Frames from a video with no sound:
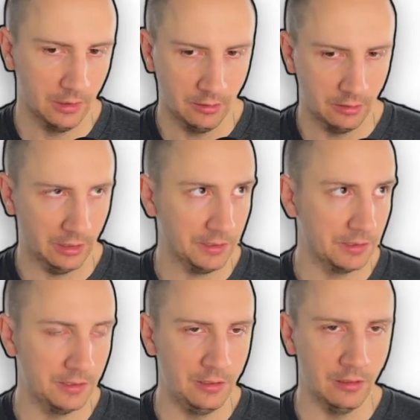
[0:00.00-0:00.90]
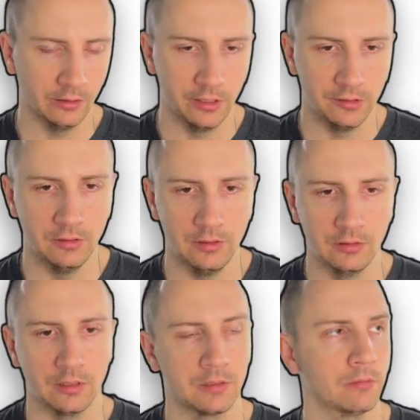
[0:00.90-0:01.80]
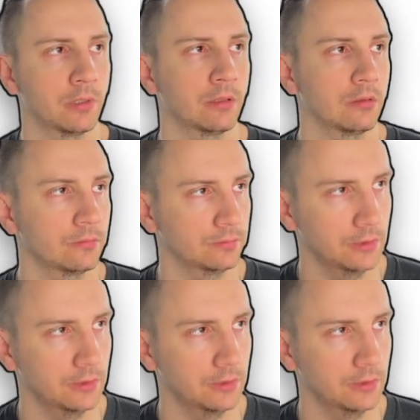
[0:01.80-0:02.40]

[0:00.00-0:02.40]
An SSD and HDD doesn't matter.